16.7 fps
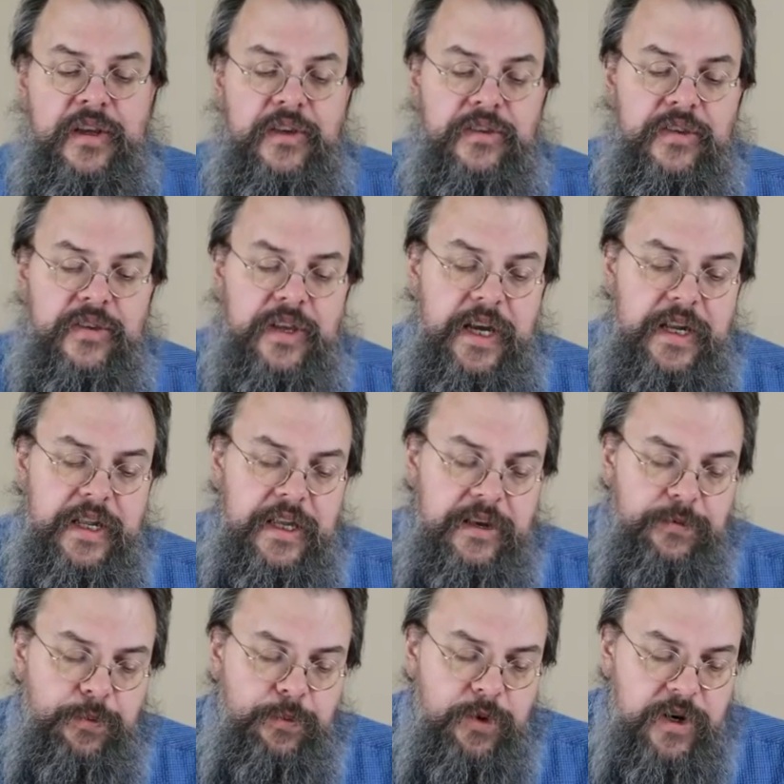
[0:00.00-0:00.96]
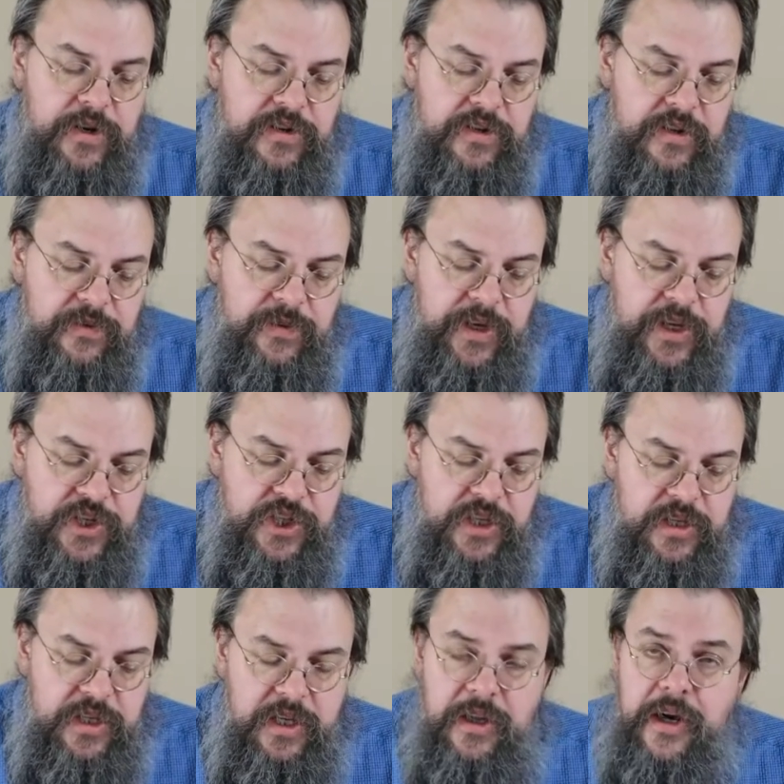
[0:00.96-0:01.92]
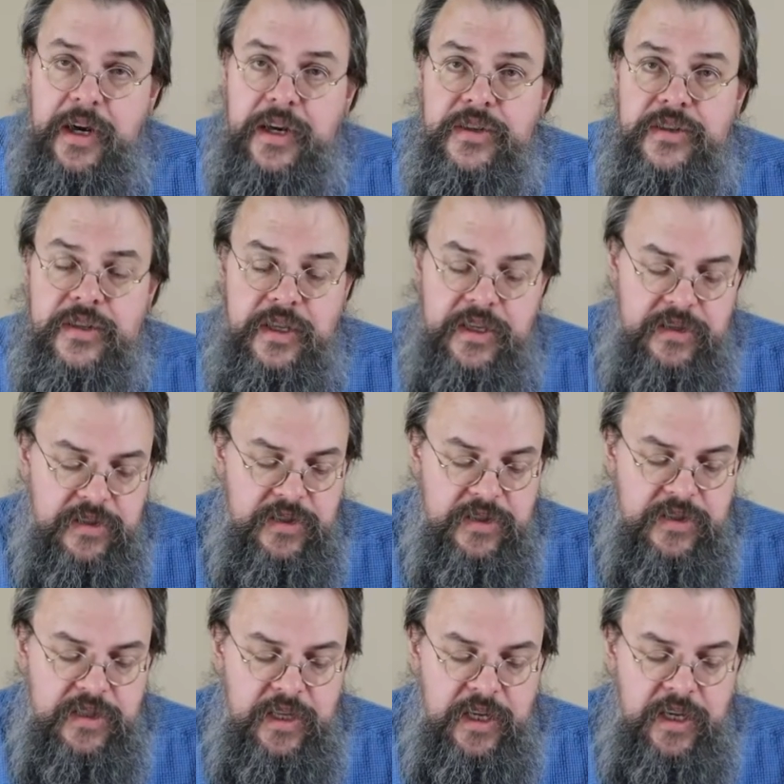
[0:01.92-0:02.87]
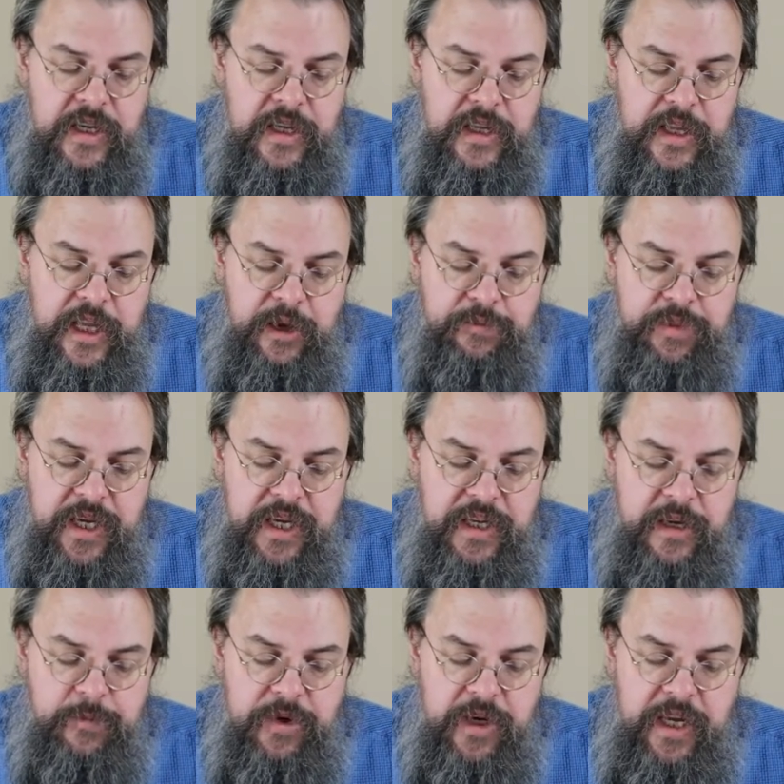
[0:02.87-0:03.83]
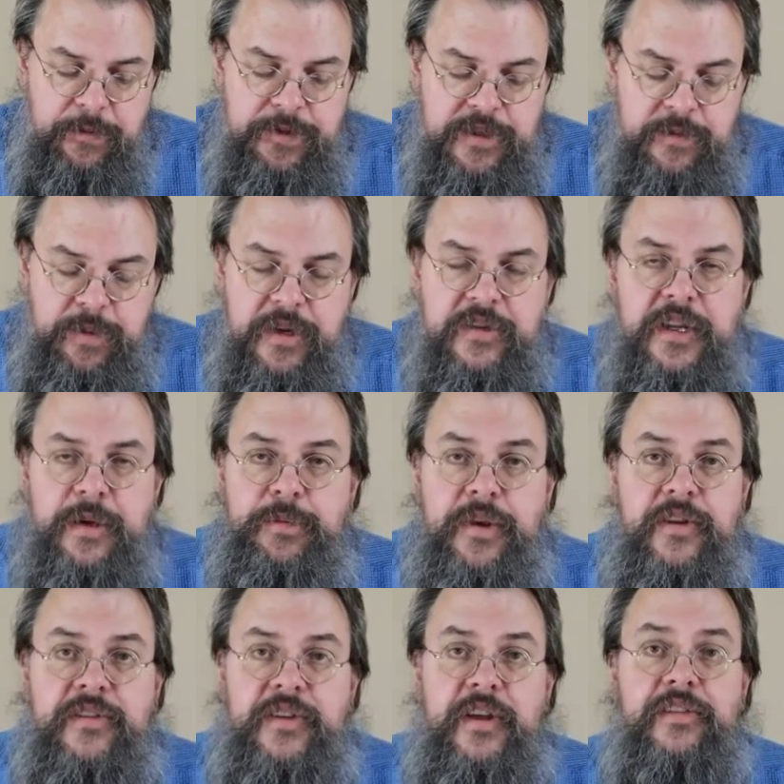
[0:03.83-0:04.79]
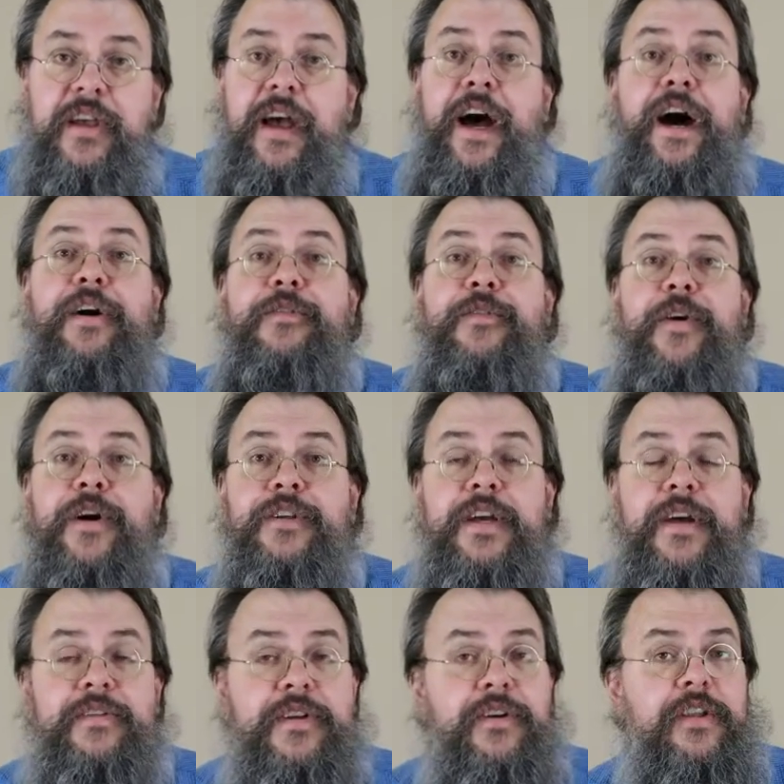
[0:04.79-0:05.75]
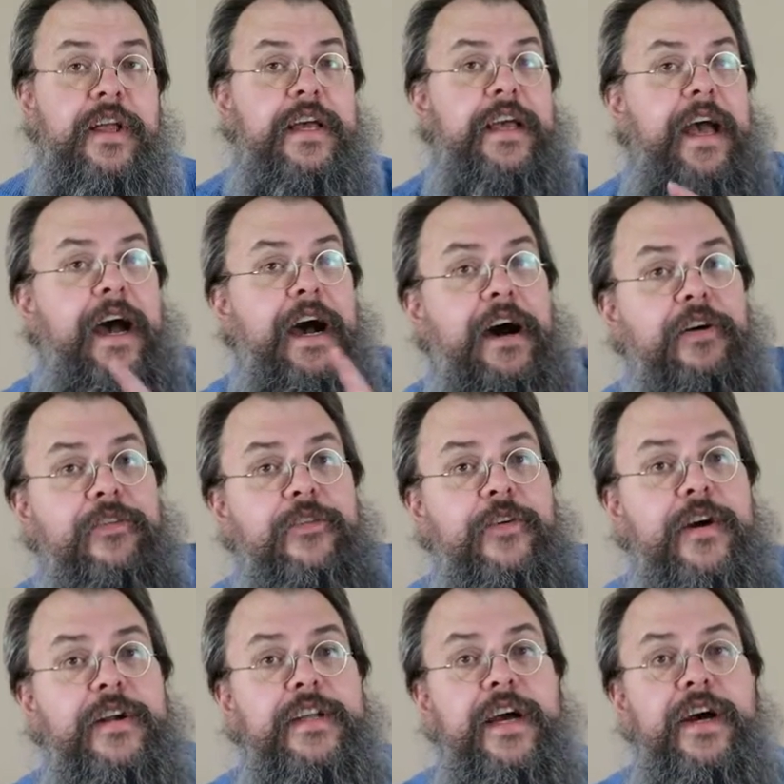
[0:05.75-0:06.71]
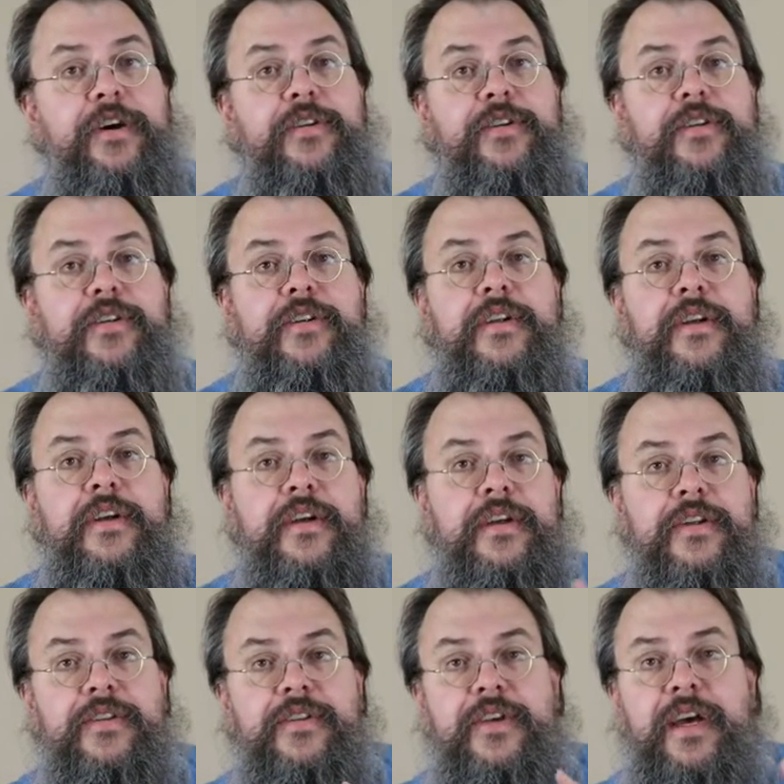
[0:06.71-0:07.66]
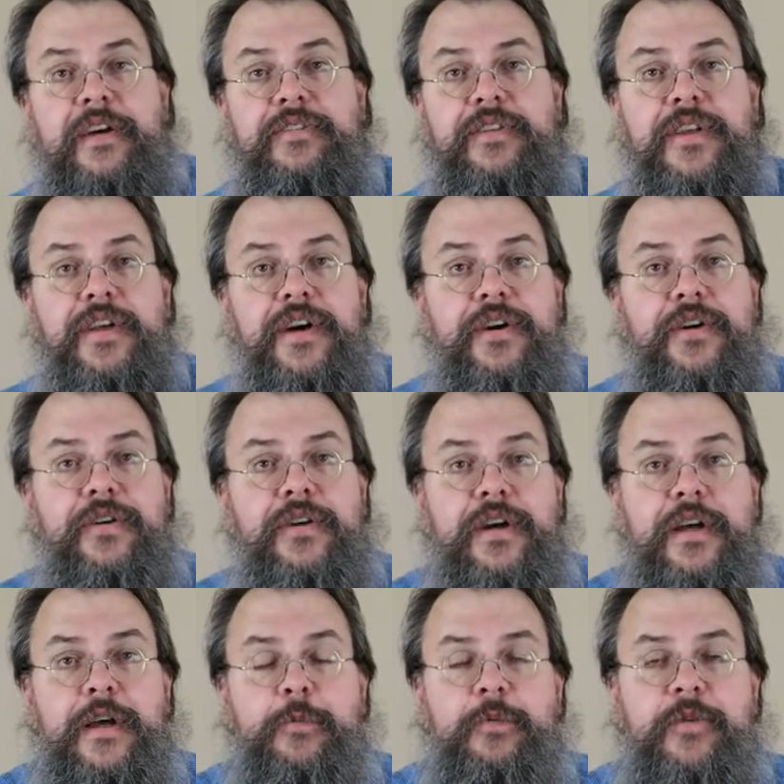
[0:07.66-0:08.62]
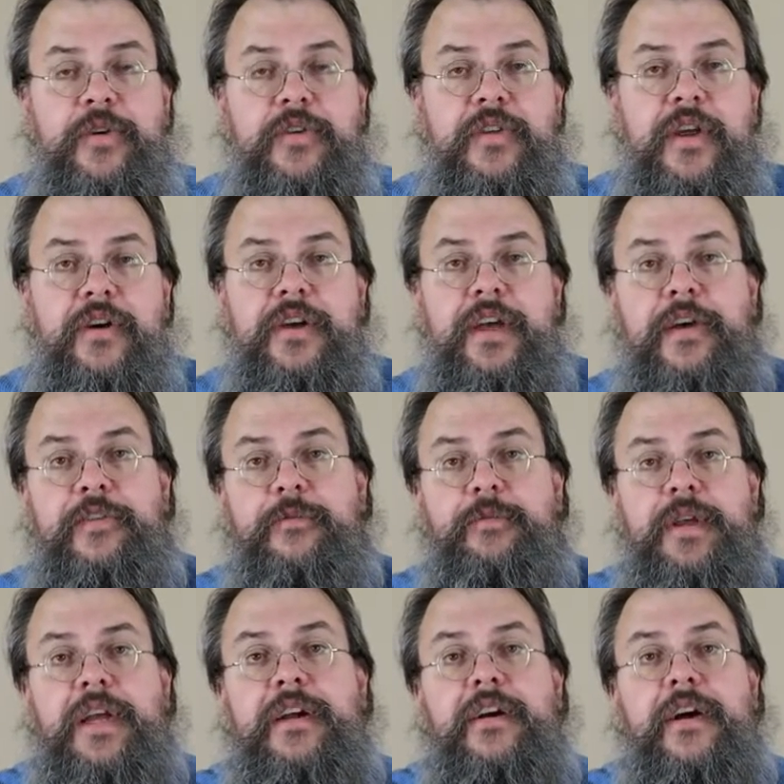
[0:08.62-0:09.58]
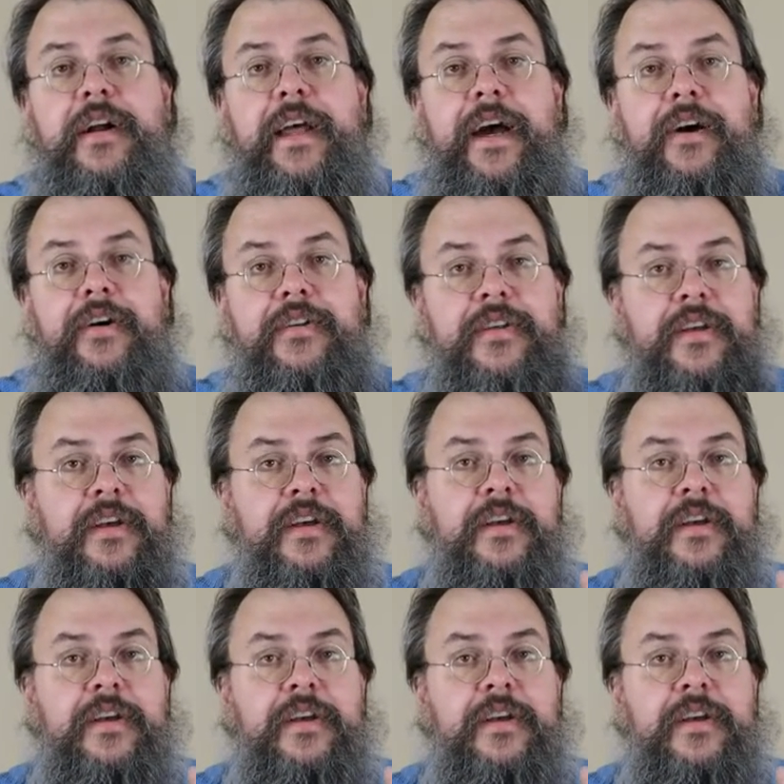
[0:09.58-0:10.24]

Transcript: so that if we're sufficiently large, so this is that big number n which depends on epsilon, says how far do you have to go? Like, how far down do you have to go before you say, okay, from here on out.